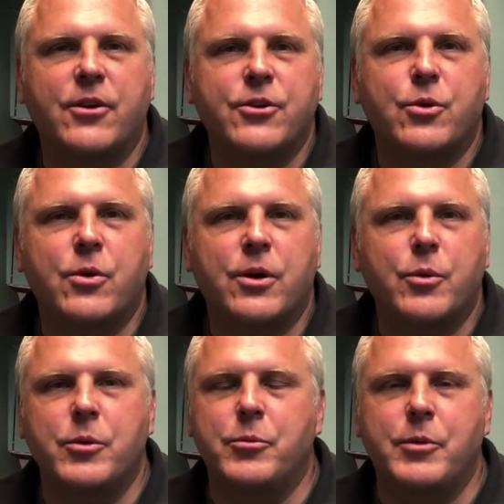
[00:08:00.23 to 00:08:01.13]
her door.
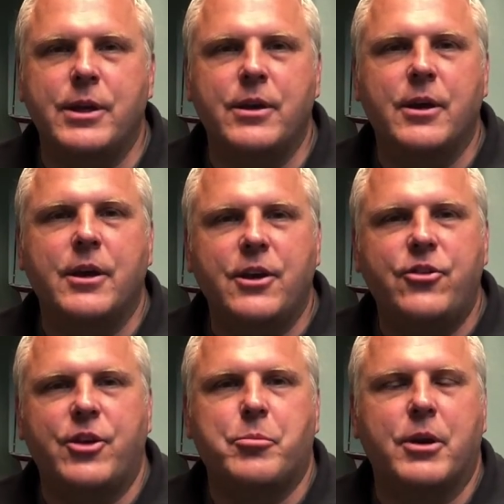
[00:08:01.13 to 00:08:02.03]
We would be
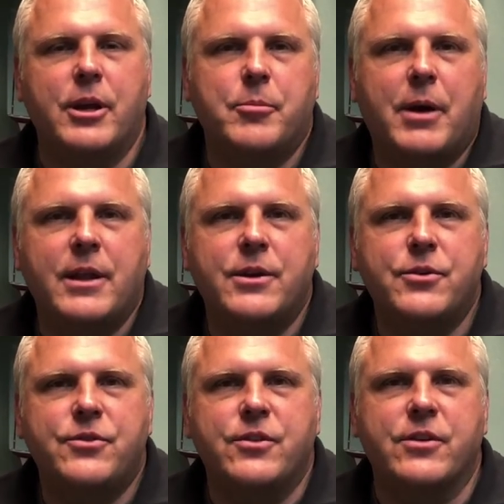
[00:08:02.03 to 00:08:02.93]
separated by
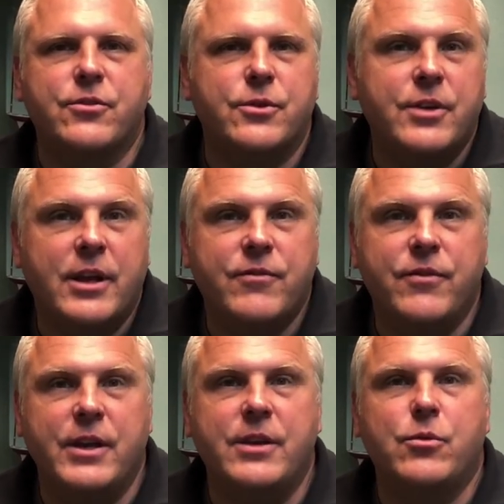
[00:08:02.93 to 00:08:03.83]
those 6 or 10
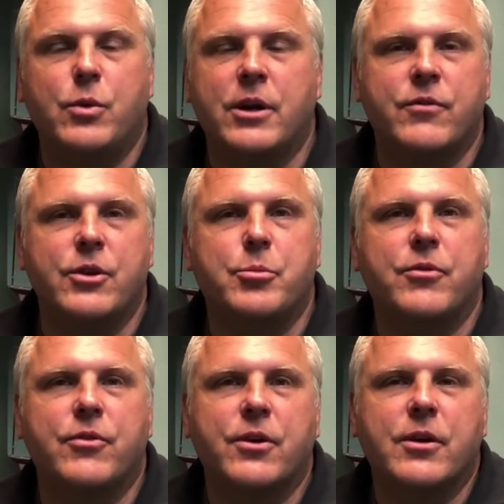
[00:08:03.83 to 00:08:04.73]
feet, whatever you
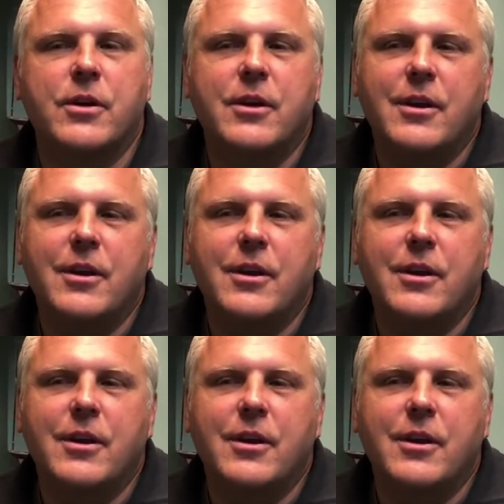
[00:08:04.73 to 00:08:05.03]
prefer.